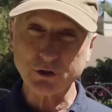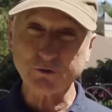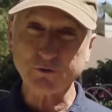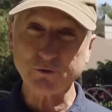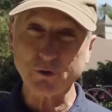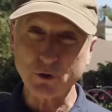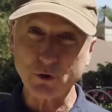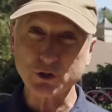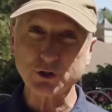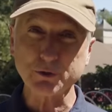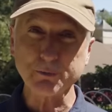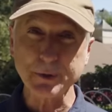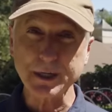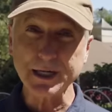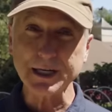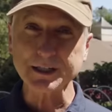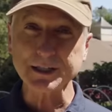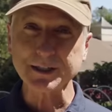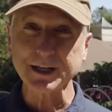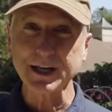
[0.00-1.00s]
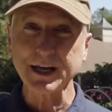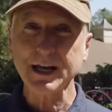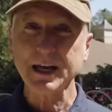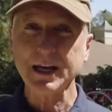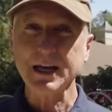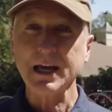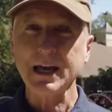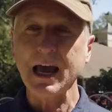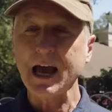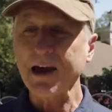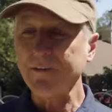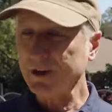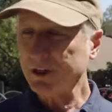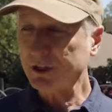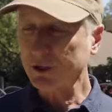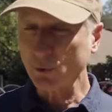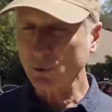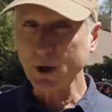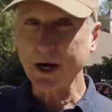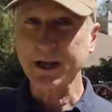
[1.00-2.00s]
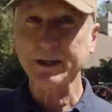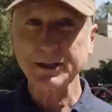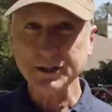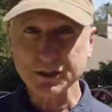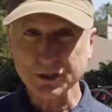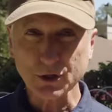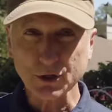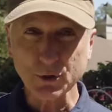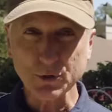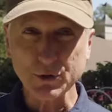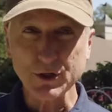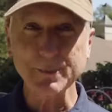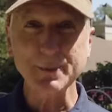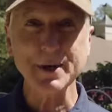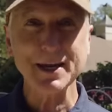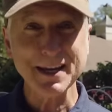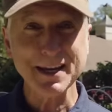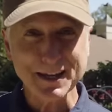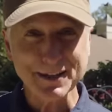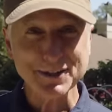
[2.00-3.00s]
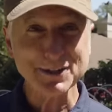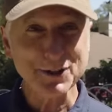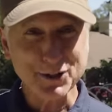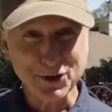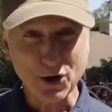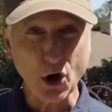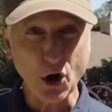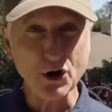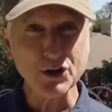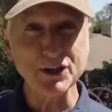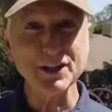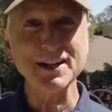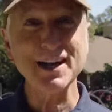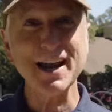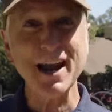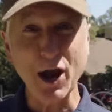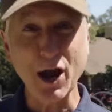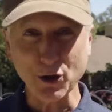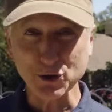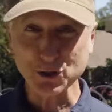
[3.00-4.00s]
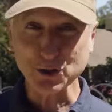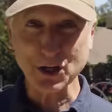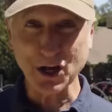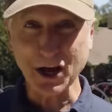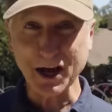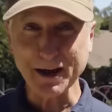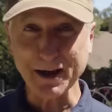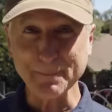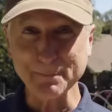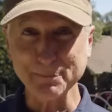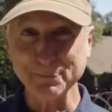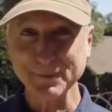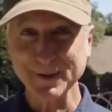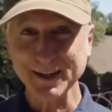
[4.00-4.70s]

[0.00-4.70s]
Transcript: your first beets, having directly sowed them into the garden outside.